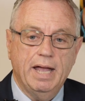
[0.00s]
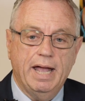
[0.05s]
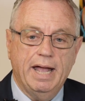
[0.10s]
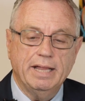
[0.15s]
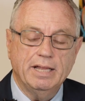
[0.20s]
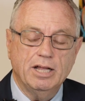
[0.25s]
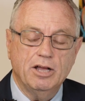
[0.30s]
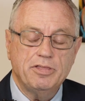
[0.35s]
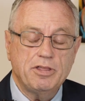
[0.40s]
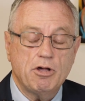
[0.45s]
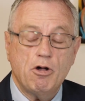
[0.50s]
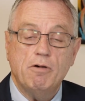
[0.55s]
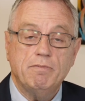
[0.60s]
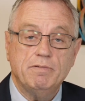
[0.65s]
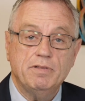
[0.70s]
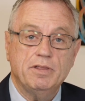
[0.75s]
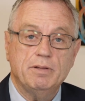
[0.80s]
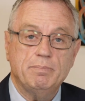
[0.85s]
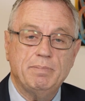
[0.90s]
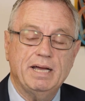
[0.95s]
and they're
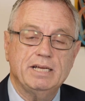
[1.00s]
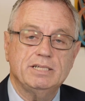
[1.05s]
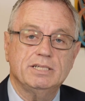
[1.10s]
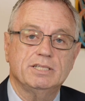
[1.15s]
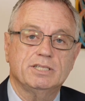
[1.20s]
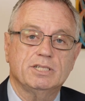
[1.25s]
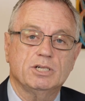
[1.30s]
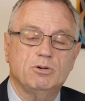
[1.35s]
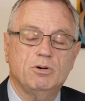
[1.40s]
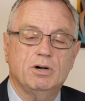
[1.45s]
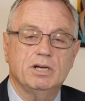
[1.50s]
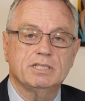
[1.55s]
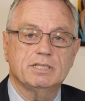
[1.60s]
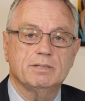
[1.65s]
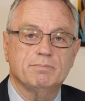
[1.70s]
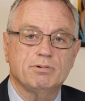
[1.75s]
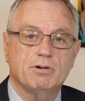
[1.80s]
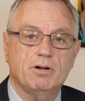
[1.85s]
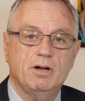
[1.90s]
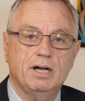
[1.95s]
often the patients are quite
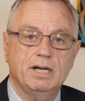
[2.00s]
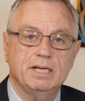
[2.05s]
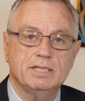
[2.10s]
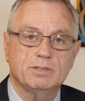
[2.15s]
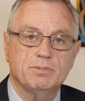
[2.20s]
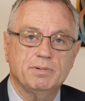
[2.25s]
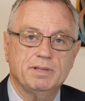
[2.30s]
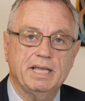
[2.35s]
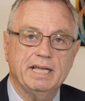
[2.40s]
surprised